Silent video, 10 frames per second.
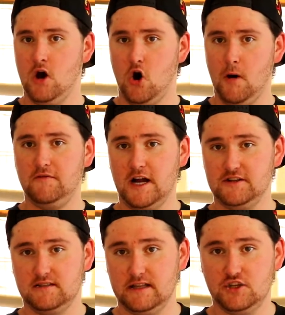Hopefully I
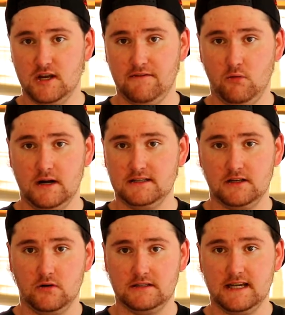just land to shove it once and
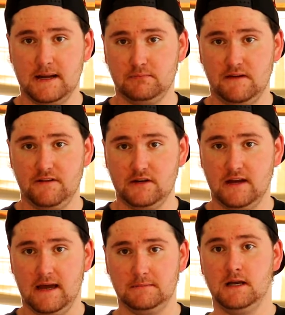go inside and play video
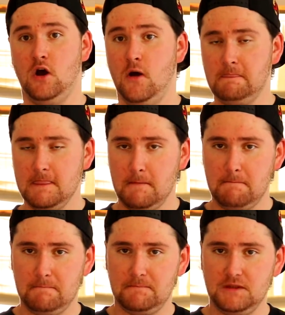games.
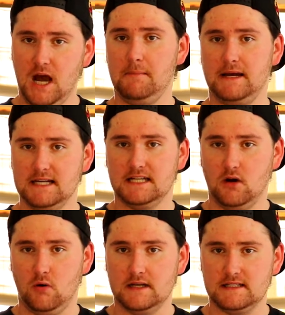Not because I
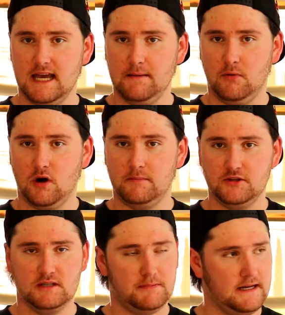don't want to skateboard, but
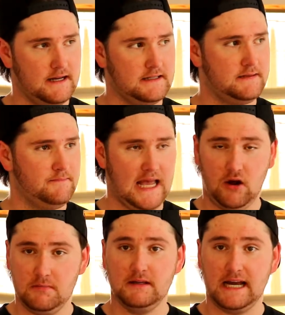just because that
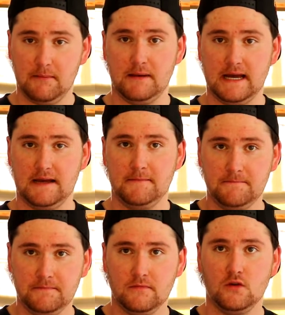would be like a big...
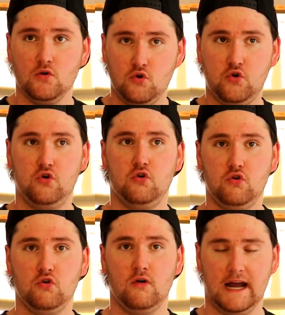
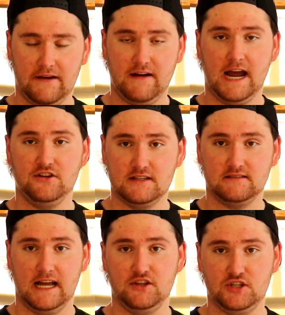Like if I could just
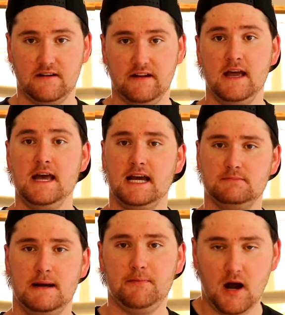land to shove it. Because
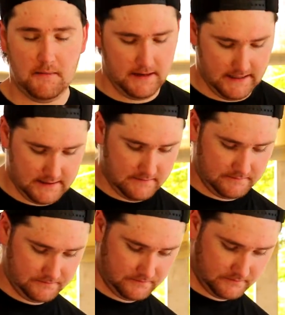my problem is,
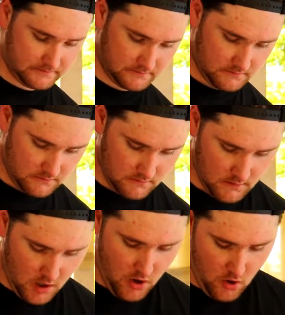
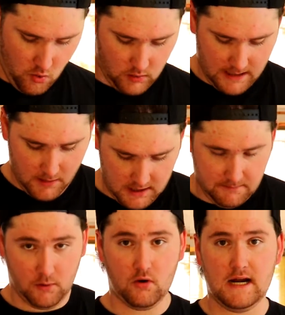when I'm on a
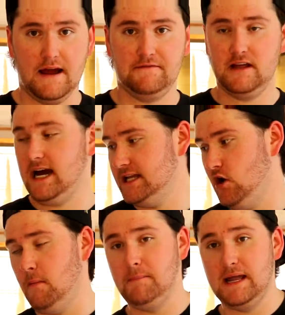board, I feel like I
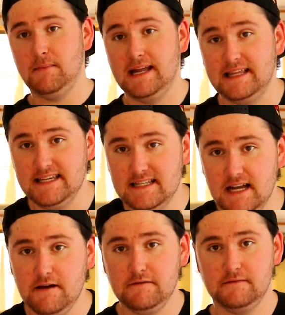don't bend my knees
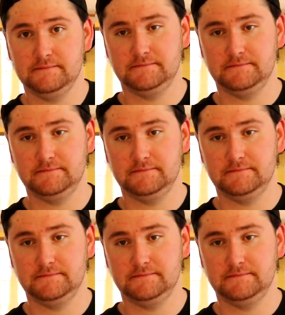enough.